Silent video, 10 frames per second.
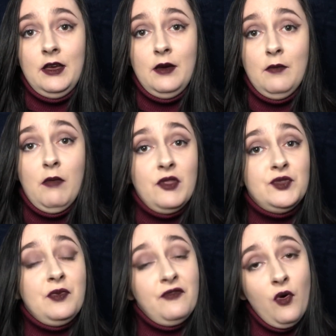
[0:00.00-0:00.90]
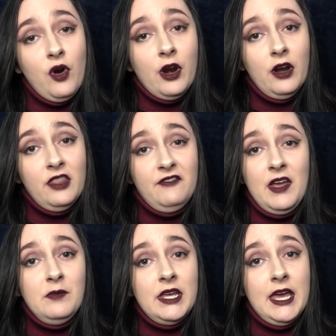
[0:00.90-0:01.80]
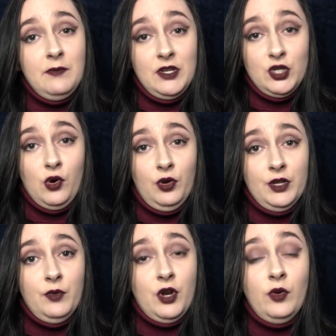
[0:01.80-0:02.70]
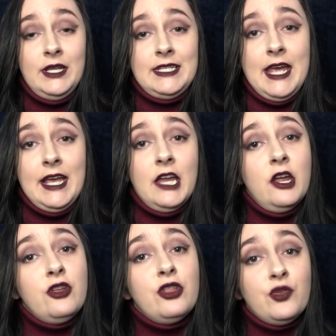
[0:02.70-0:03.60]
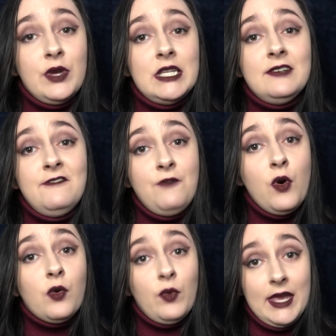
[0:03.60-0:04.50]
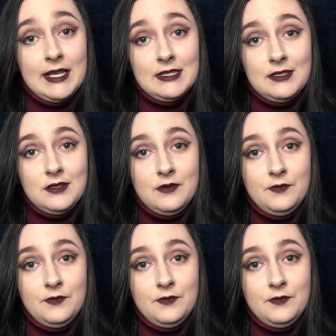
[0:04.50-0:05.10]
Months before, the family had been told it would only take another 3 to 4 weeks.